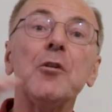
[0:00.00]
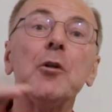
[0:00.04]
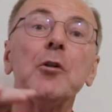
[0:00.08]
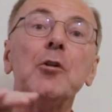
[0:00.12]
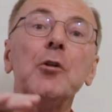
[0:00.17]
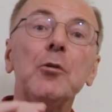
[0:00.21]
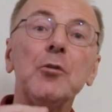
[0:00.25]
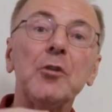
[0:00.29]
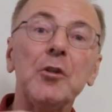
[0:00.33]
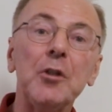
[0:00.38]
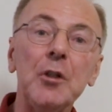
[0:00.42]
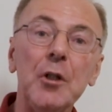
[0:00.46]
you
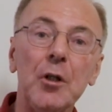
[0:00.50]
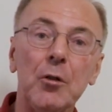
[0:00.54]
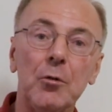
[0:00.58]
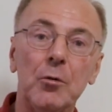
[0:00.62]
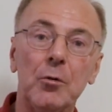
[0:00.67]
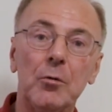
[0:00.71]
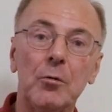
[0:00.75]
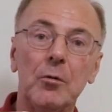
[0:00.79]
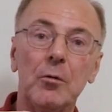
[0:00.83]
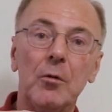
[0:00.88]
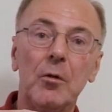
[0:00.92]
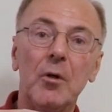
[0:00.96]
don't
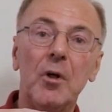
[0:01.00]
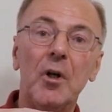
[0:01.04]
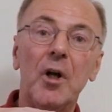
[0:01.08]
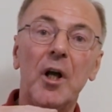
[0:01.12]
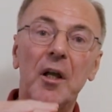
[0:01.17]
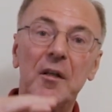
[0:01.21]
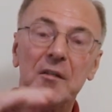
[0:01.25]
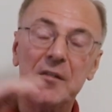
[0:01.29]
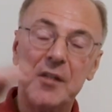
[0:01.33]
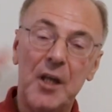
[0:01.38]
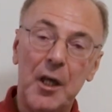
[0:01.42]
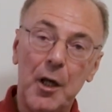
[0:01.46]
know.
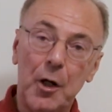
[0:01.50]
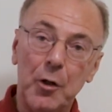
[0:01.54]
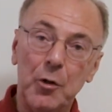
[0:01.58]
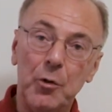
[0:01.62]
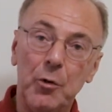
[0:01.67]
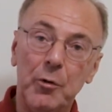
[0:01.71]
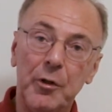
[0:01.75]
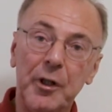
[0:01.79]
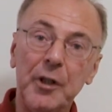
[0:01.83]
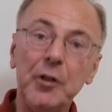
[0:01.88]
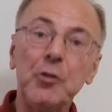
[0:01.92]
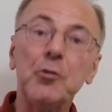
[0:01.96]
They are
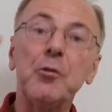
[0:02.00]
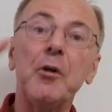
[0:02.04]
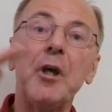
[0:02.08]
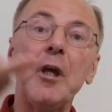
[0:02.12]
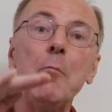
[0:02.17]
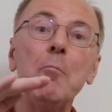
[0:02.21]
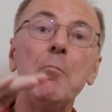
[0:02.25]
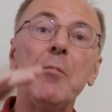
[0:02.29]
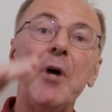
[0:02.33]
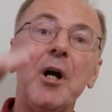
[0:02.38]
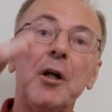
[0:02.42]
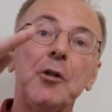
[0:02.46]
going to
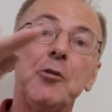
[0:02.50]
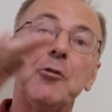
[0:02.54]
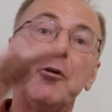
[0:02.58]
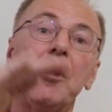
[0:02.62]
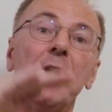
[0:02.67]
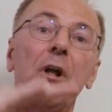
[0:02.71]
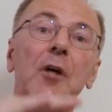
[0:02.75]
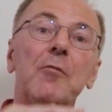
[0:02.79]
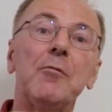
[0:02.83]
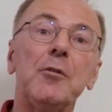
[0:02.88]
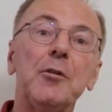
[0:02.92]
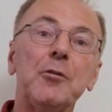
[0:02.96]
impact your
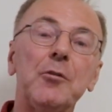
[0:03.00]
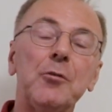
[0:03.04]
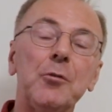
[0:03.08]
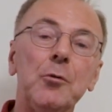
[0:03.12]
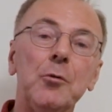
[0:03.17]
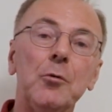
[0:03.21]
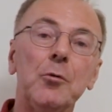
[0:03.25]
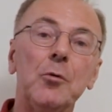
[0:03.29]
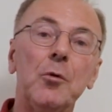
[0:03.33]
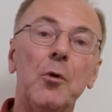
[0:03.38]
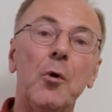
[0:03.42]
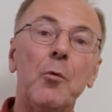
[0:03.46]
level 2,
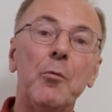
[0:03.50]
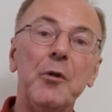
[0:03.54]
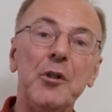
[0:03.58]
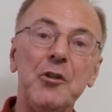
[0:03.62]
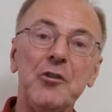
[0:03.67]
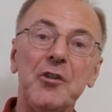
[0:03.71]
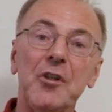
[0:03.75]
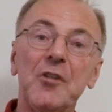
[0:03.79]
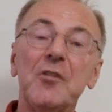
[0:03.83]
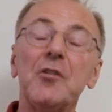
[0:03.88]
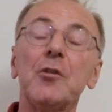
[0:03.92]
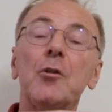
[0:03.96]
which
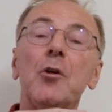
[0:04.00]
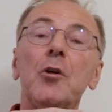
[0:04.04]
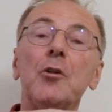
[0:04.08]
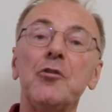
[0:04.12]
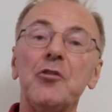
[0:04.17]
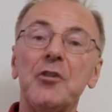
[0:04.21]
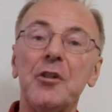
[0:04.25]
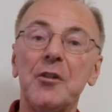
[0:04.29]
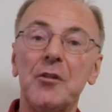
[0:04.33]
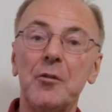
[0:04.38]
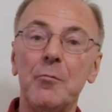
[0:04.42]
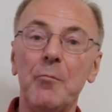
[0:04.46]
is
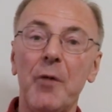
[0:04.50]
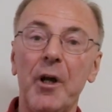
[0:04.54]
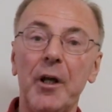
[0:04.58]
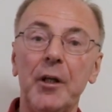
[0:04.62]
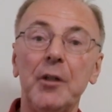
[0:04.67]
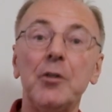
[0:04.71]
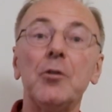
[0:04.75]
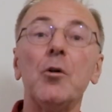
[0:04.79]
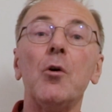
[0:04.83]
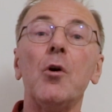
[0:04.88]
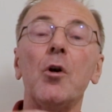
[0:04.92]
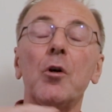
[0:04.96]
conscious
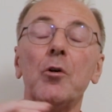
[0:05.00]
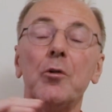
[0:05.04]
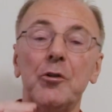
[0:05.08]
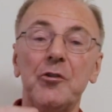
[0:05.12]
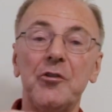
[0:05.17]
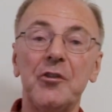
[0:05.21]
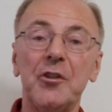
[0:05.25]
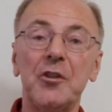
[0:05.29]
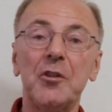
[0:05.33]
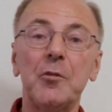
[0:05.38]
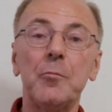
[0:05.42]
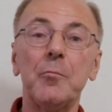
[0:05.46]
mind or
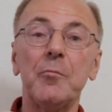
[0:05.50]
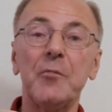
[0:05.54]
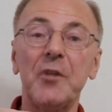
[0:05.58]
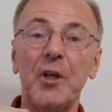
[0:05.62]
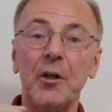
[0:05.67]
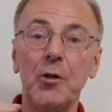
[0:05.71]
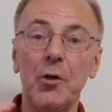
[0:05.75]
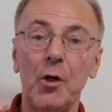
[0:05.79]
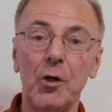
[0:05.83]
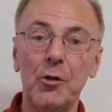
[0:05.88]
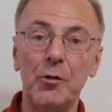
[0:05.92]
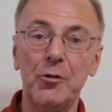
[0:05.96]
conscious
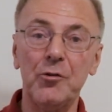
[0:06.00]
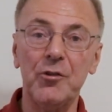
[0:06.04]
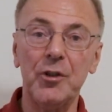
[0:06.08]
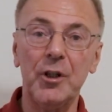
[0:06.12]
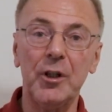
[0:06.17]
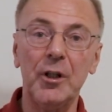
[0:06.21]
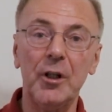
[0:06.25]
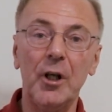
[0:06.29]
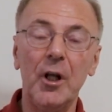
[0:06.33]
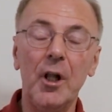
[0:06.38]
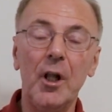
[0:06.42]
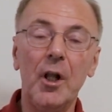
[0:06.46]

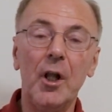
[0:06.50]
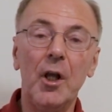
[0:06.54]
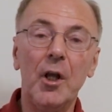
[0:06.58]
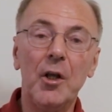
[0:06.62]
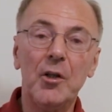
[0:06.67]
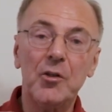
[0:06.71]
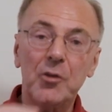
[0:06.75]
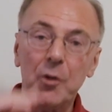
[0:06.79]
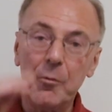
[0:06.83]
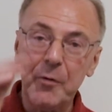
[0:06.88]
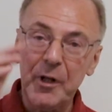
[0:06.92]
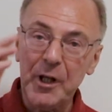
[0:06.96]
psychology.
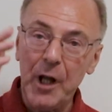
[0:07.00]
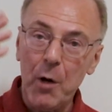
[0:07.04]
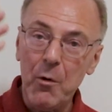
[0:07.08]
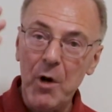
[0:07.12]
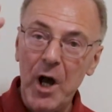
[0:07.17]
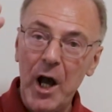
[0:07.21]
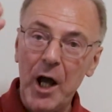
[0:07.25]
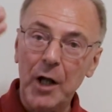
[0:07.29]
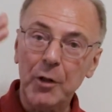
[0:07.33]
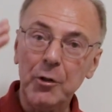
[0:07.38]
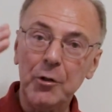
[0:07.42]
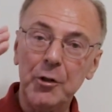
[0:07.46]
So when
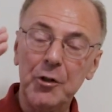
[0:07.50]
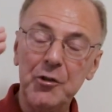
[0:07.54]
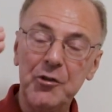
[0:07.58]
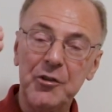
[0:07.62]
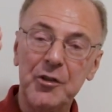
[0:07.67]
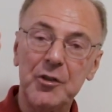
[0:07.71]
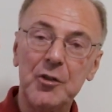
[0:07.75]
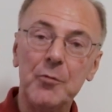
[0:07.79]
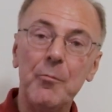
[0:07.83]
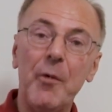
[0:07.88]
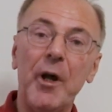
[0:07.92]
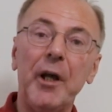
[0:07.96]
our
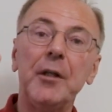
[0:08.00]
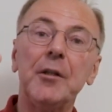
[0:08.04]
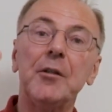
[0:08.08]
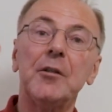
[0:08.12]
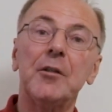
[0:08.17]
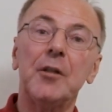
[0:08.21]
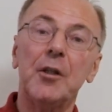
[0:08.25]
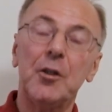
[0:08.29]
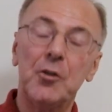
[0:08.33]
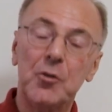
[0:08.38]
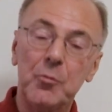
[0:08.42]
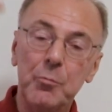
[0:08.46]
unconscious mind
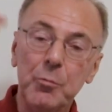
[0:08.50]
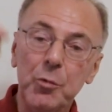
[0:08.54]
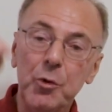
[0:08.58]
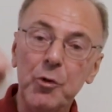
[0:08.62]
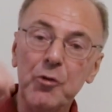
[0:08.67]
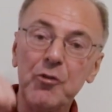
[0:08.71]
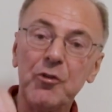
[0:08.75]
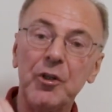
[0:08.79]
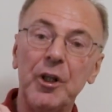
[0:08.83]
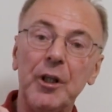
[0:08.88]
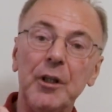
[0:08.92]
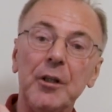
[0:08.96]
is
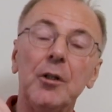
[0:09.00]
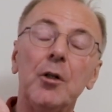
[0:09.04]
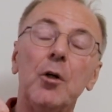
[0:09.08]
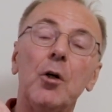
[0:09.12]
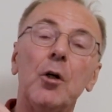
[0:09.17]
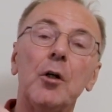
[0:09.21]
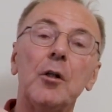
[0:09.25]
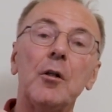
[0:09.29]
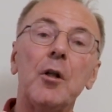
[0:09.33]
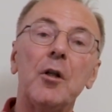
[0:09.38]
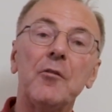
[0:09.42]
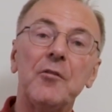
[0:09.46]
pushing
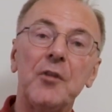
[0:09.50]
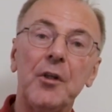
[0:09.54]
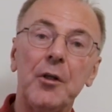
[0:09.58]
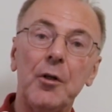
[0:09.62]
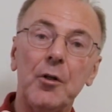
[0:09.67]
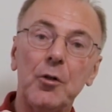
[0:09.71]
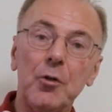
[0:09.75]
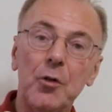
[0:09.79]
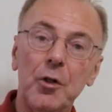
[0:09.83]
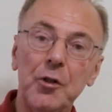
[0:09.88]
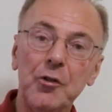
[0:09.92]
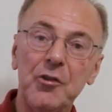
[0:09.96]
on the
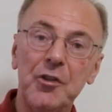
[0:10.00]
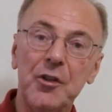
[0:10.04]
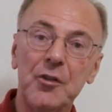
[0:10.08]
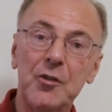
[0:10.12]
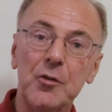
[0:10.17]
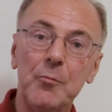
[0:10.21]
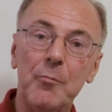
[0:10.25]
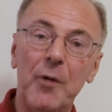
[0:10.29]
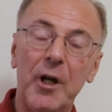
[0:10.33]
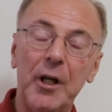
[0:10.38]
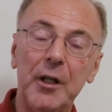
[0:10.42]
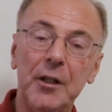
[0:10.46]

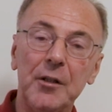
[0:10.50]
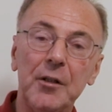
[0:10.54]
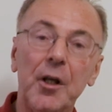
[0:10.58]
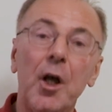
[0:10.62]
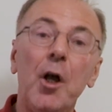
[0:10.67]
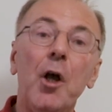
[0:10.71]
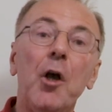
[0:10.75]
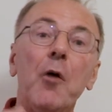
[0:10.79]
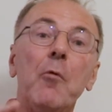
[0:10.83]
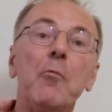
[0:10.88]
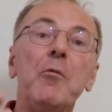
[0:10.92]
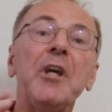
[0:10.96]
conscious mind,
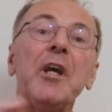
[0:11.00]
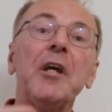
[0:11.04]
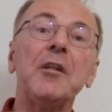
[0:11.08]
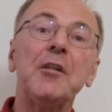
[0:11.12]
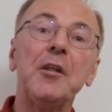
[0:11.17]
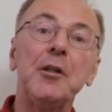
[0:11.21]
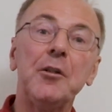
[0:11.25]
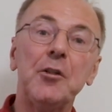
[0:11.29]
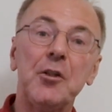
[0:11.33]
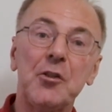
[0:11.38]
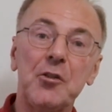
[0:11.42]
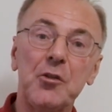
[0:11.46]
we're
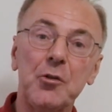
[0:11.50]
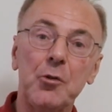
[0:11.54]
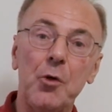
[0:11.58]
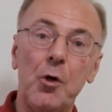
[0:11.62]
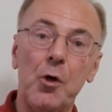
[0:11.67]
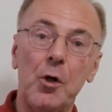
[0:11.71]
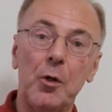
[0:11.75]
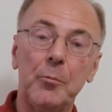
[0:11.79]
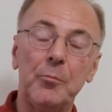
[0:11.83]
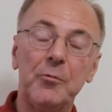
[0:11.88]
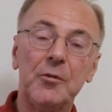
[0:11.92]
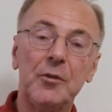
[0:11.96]
getting
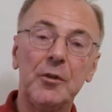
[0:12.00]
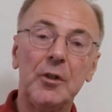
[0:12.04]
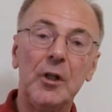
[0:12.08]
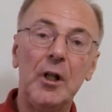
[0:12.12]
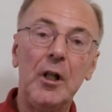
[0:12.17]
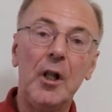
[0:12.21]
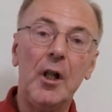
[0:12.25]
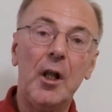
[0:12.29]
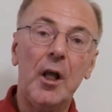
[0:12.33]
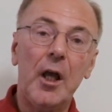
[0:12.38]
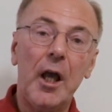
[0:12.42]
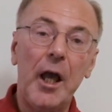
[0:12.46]
disturbed.
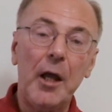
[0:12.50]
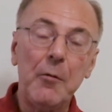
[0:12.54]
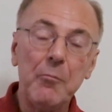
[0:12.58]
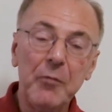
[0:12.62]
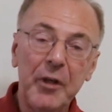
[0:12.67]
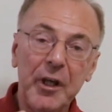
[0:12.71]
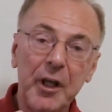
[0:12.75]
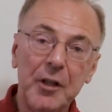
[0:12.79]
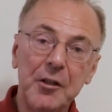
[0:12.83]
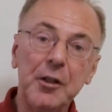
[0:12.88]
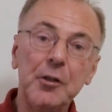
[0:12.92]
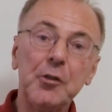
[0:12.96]
And we're
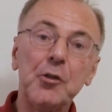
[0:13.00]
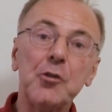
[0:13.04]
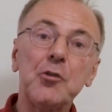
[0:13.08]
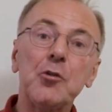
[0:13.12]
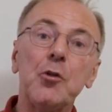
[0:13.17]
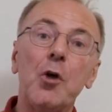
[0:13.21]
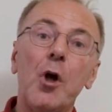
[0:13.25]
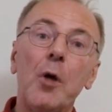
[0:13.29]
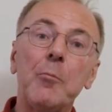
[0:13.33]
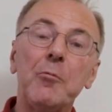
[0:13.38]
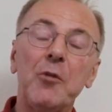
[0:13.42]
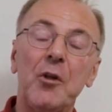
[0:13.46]
getting
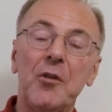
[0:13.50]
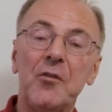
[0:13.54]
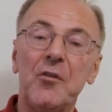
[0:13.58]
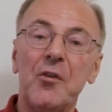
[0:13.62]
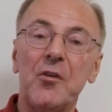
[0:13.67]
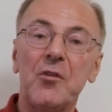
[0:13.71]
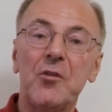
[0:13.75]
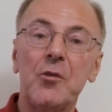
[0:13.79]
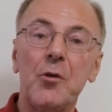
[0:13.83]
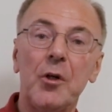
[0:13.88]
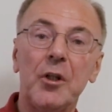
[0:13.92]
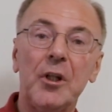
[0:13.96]
disturbed on the
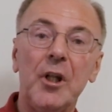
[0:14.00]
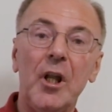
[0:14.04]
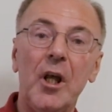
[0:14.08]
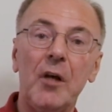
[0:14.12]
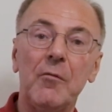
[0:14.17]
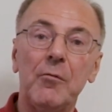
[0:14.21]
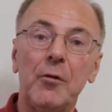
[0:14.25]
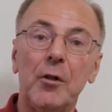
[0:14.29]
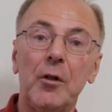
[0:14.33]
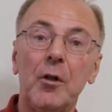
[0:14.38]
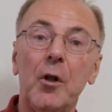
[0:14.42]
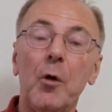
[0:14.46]
third
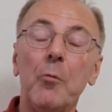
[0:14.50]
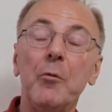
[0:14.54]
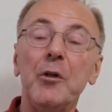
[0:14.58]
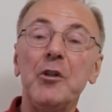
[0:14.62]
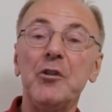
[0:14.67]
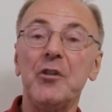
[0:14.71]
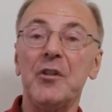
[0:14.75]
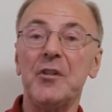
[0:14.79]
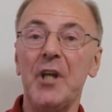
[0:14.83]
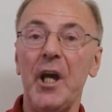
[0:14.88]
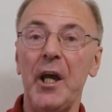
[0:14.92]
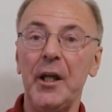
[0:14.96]
level,
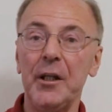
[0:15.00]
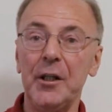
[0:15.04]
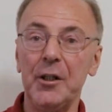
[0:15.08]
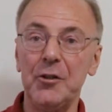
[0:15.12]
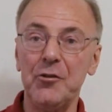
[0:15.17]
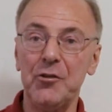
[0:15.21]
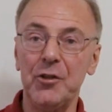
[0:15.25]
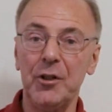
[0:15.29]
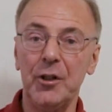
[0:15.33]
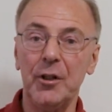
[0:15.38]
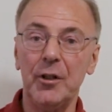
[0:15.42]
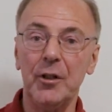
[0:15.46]
which is
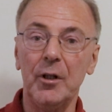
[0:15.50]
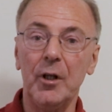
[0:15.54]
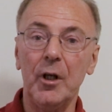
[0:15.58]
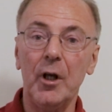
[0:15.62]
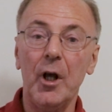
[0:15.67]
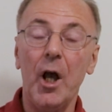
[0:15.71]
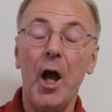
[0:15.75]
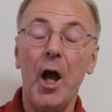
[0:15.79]
energy.